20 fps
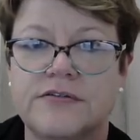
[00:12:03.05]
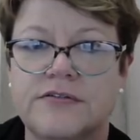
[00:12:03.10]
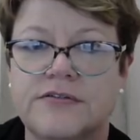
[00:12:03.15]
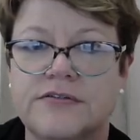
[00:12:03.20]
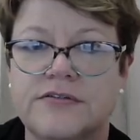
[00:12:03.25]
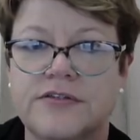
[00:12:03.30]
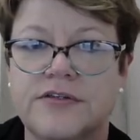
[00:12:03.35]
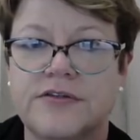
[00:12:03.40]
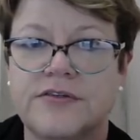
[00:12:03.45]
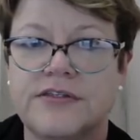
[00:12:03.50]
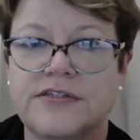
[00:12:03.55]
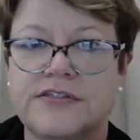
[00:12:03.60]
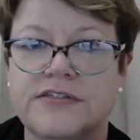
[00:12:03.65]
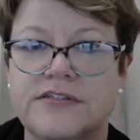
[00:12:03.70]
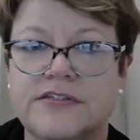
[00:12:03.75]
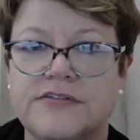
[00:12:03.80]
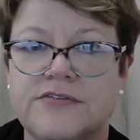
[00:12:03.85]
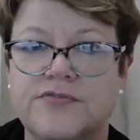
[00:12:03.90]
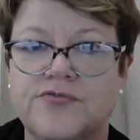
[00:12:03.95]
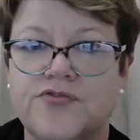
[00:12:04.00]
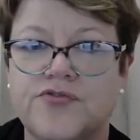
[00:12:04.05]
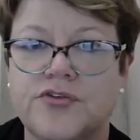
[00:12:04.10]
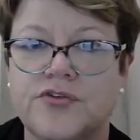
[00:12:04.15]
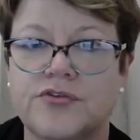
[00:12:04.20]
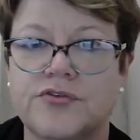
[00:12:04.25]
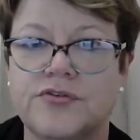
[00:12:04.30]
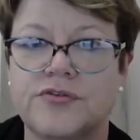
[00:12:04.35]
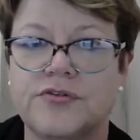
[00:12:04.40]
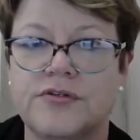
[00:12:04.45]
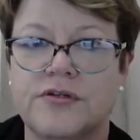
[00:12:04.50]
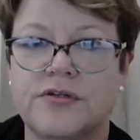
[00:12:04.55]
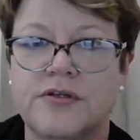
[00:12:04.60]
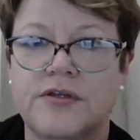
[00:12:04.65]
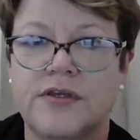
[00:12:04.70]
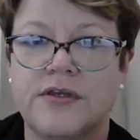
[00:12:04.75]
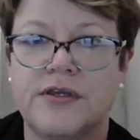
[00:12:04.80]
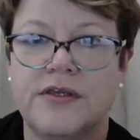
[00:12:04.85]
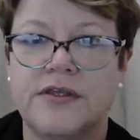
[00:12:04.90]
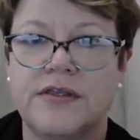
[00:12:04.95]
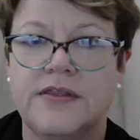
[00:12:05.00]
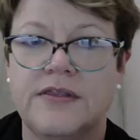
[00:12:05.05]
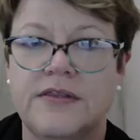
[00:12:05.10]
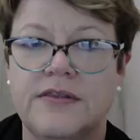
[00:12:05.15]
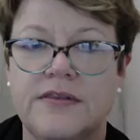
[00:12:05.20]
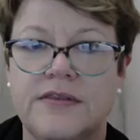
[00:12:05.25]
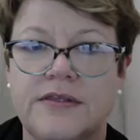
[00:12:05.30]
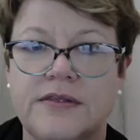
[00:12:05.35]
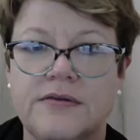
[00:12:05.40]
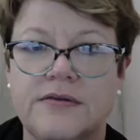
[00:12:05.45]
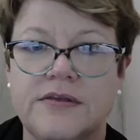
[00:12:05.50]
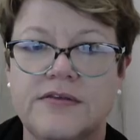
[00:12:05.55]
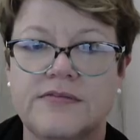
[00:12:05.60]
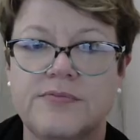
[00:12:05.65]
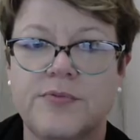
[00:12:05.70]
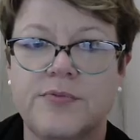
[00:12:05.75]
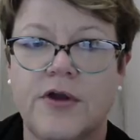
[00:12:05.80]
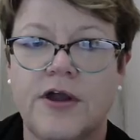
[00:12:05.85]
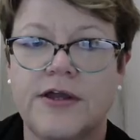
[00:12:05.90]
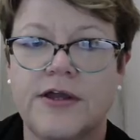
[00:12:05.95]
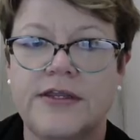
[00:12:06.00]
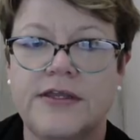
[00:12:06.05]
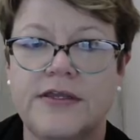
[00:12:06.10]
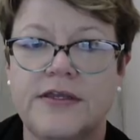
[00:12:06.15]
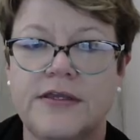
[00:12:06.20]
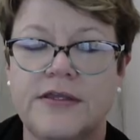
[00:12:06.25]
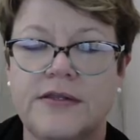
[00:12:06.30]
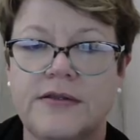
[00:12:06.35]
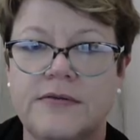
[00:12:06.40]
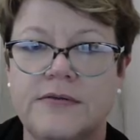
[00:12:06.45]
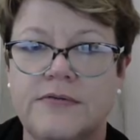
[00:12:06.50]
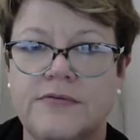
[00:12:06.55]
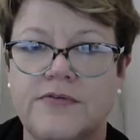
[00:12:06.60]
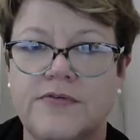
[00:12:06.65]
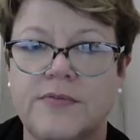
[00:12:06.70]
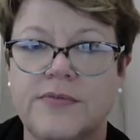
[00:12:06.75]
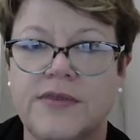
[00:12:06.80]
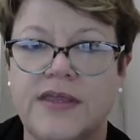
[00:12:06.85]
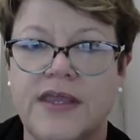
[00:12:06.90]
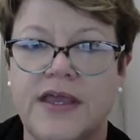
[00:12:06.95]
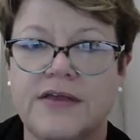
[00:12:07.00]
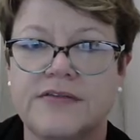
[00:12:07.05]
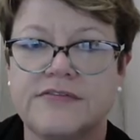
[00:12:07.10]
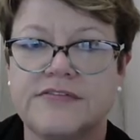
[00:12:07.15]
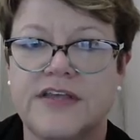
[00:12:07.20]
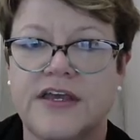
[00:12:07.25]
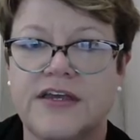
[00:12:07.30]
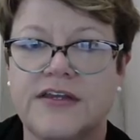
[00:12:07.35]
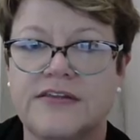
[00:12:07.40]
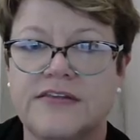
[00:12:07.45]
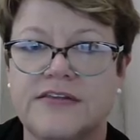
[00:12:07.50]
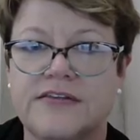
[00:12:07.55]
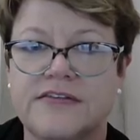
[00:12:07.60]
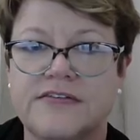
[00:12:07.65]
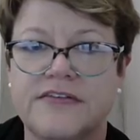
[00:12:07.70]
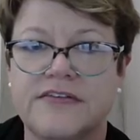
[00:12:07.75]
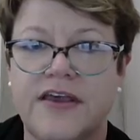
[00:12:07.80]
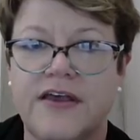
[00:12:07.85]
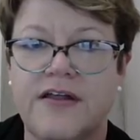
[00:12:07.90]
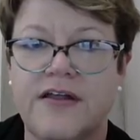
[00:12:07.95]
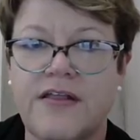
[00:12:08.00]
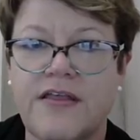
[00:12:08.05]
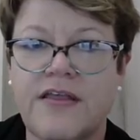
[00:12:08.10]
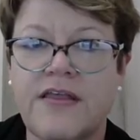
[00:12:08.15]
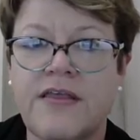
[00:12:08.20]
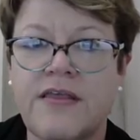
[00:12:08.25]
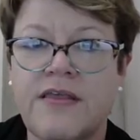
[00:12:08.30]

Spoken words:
So this is food that is brought in from the outside of the cell.